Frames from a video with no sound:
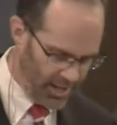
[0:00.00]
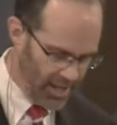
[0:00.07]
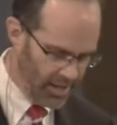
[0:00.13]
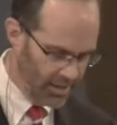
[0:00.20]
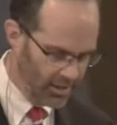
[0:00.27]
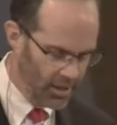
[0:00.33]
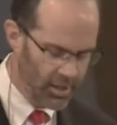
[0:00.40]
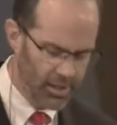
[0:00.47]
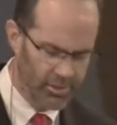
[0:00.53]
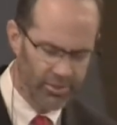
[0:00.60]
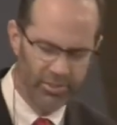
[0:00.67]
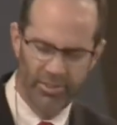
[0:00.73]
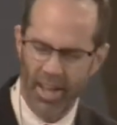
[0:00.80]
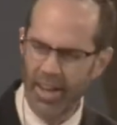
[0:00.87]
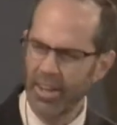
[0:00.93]
Take a
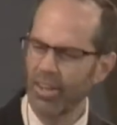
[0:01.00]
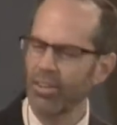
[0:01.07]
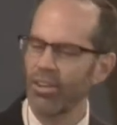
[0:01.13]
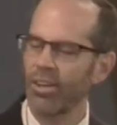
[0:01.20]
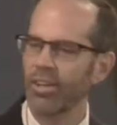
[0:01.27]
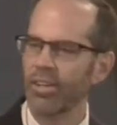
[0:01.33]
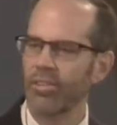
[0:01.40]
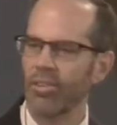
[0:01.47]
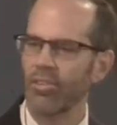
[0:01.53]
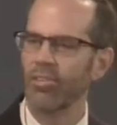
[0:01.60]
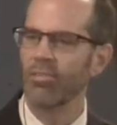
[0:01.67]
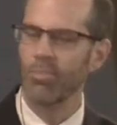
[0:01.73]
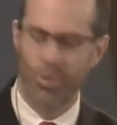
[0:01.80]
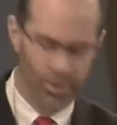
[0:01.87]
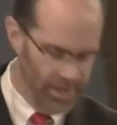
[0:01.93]
steady look
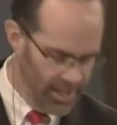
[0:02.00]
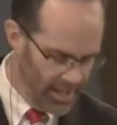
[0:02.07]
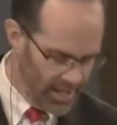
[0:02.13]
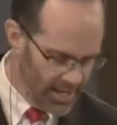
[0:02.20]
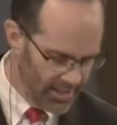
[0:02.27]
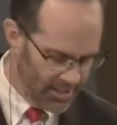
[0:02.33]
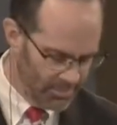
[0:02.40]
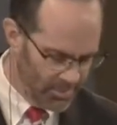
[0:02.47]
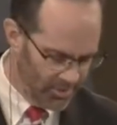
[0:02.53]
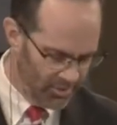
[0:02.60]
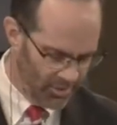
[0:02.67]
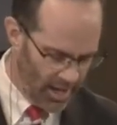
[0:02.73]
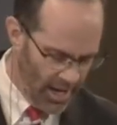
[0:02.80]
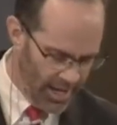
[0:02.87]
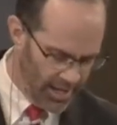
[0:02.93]
this morning at the
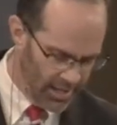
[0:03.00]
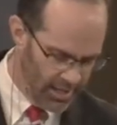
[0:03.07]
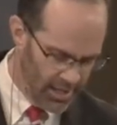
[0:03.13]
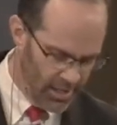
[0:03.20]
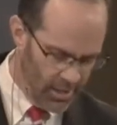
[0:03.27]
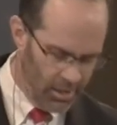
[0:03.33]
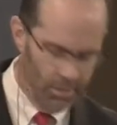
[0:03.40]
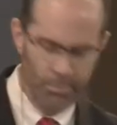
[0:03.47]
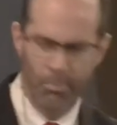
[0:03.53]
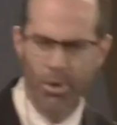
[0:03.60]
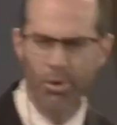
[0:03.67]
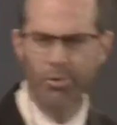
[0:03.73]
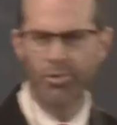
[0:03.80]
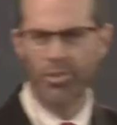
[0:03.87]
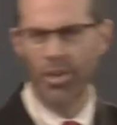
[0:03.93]
Messiah.
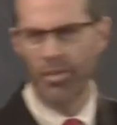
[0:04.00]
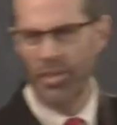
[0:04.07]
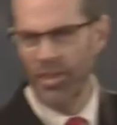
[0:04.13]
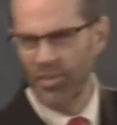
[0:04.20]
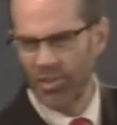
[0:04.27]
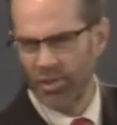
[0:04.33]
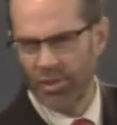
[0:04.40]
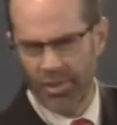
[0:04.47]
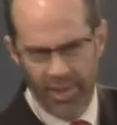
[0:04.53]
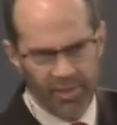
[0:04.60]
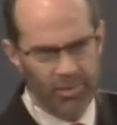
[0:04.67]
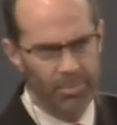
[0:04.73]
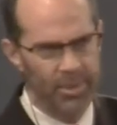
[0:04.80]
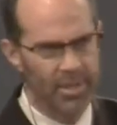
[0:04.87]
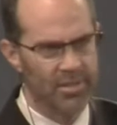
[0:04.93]
Most this
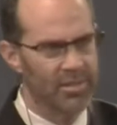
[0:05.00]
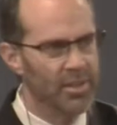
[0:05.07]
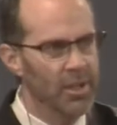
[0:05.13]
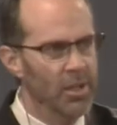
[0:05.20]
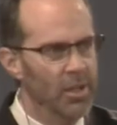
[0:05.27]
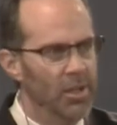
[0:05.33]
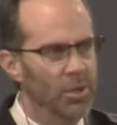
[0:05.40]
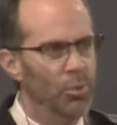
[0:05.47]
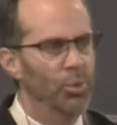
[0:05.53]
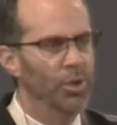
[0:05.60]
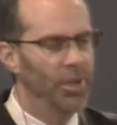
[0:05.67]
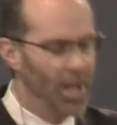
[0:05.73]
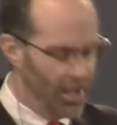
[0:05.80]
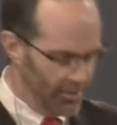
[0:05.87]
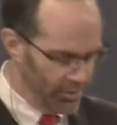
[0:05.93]
Christmas
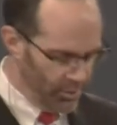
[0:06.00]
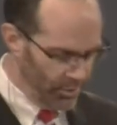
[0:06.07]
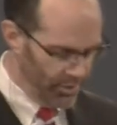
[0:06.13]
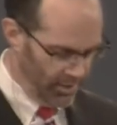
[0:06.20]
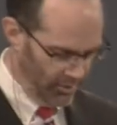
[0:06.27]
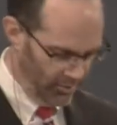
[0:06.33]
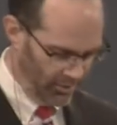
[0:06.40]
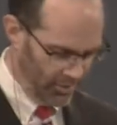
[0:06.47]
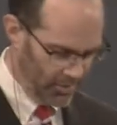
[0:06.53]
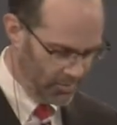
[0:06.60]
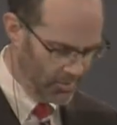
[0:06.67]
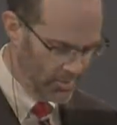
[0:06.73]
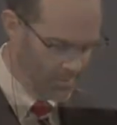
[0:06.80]
will not do this.